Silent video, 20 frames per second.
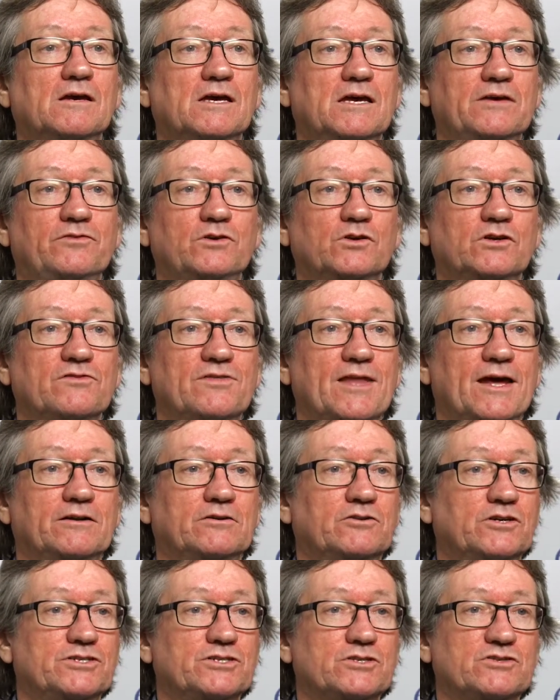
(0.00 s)
If you can then
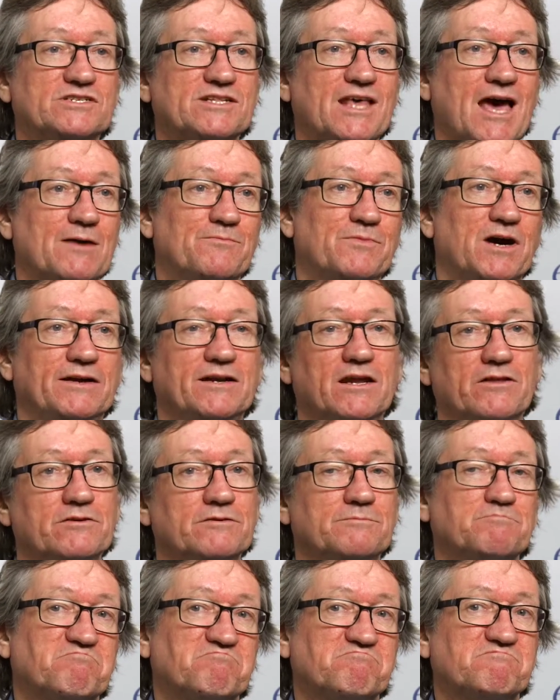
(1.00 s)
reduce that by
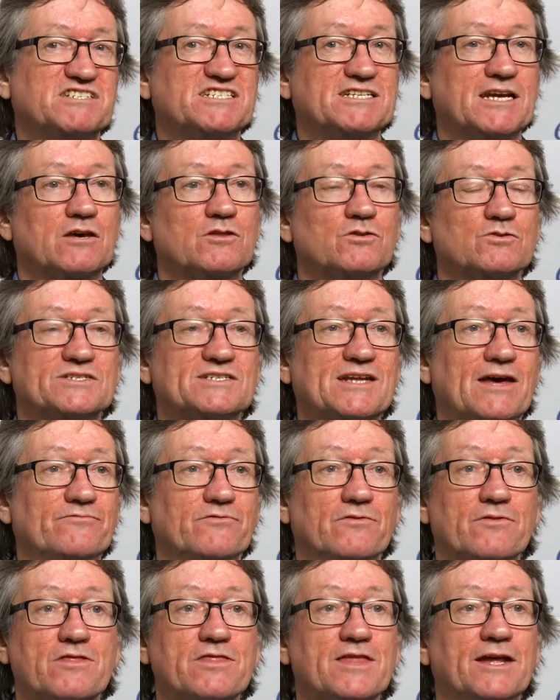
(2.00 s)
another sixth or
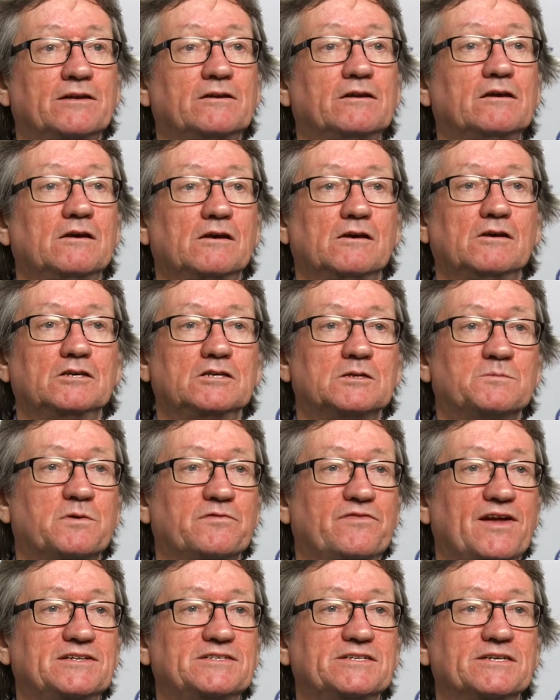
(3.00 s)
seventh, then you're
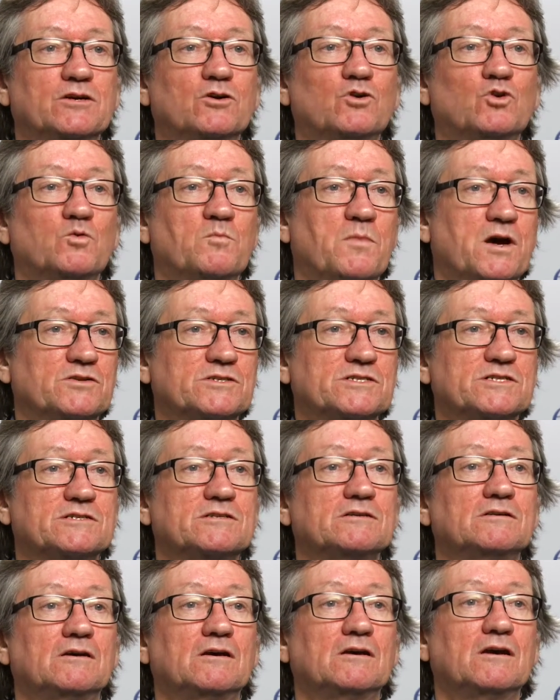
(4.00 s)
preventing
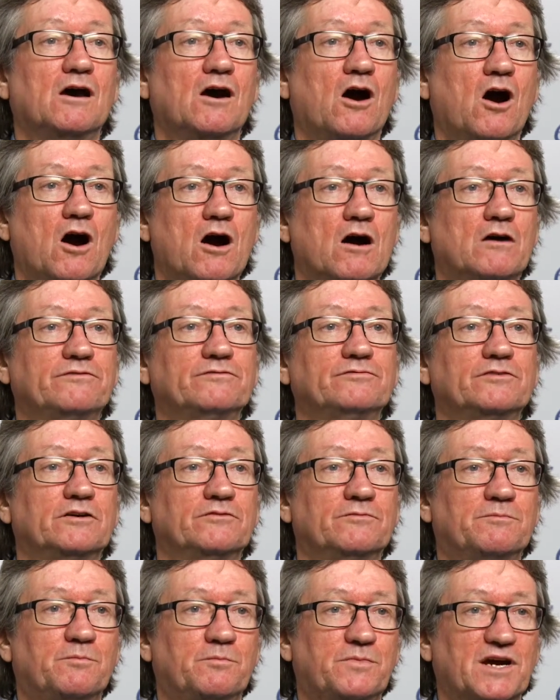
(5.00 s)
almost half
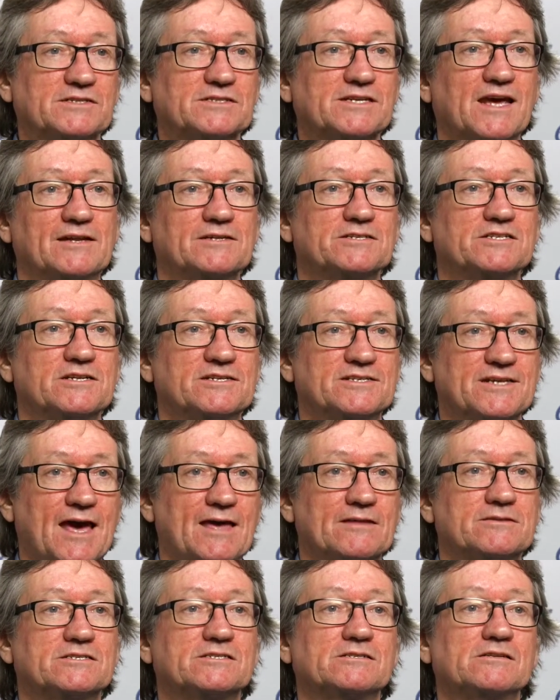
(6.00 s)
of breast cancer
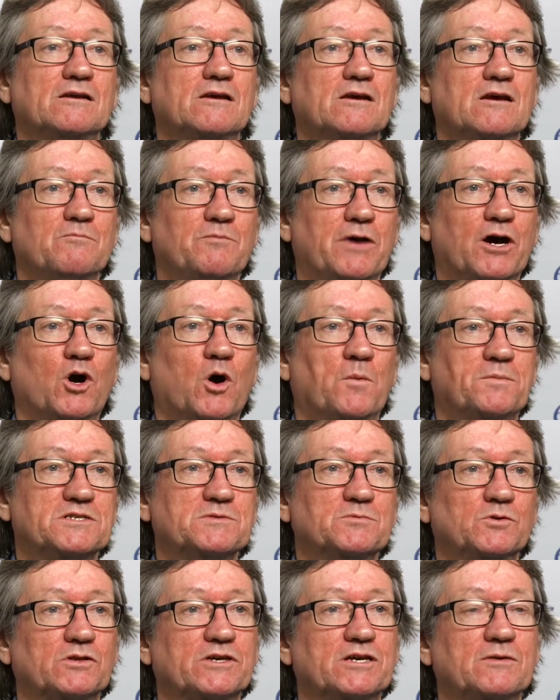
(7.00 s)
deaths by
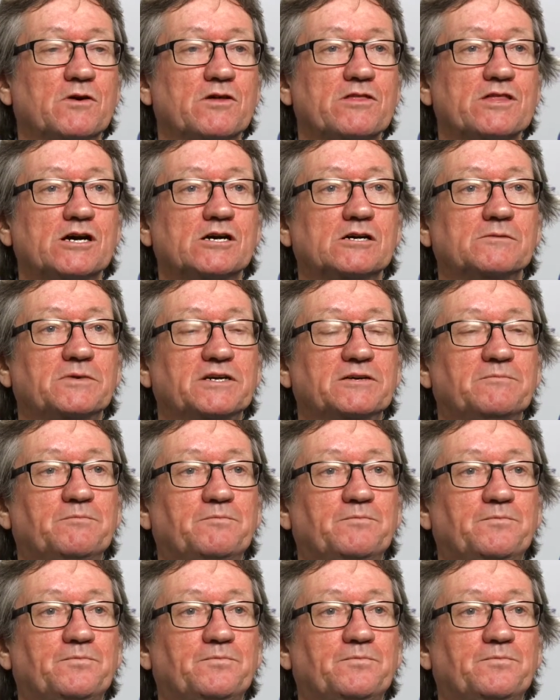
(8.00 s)
optimal chemotherapy.